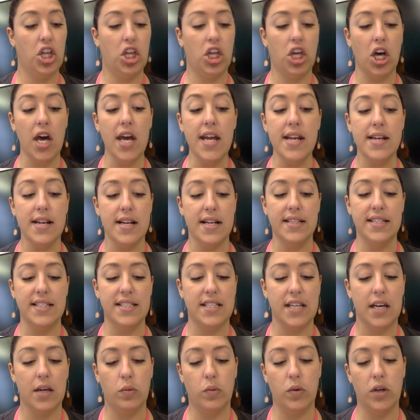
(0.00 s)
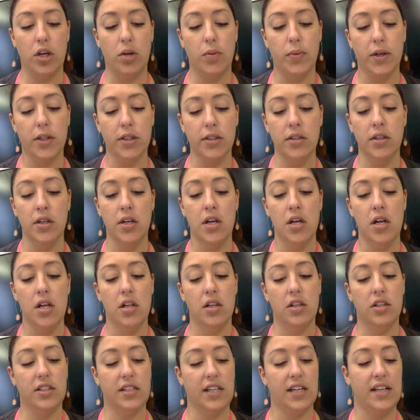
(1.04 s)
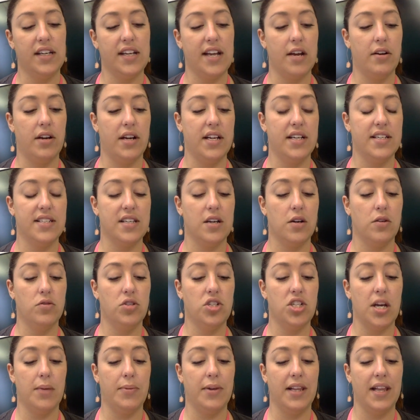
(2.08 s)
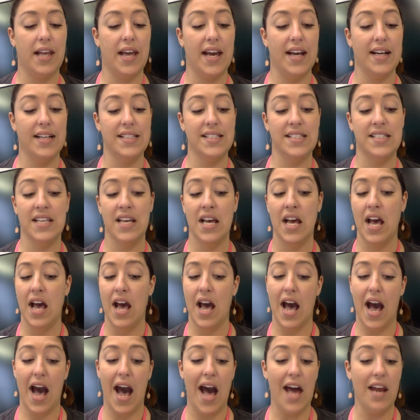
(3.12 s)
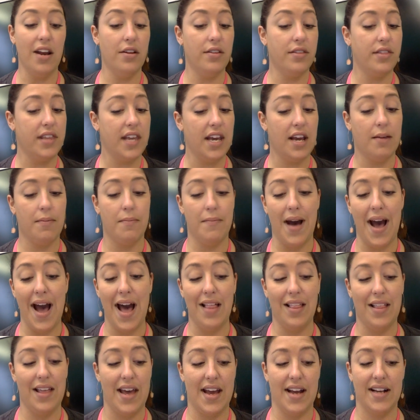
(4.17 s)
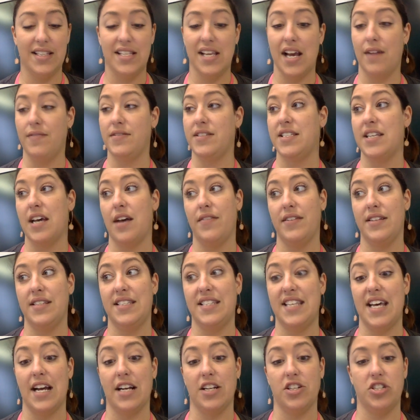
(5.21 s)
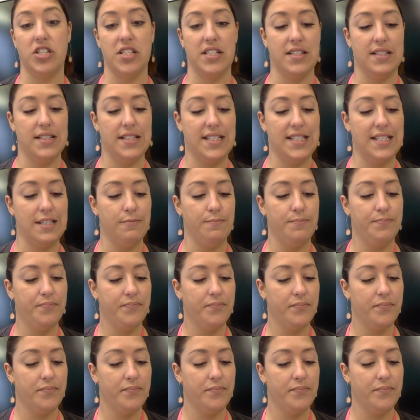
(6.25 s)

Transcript: "Goodness," said Wilbur, looking down at his own chubby legs. "I don't think my legs have 7 sections."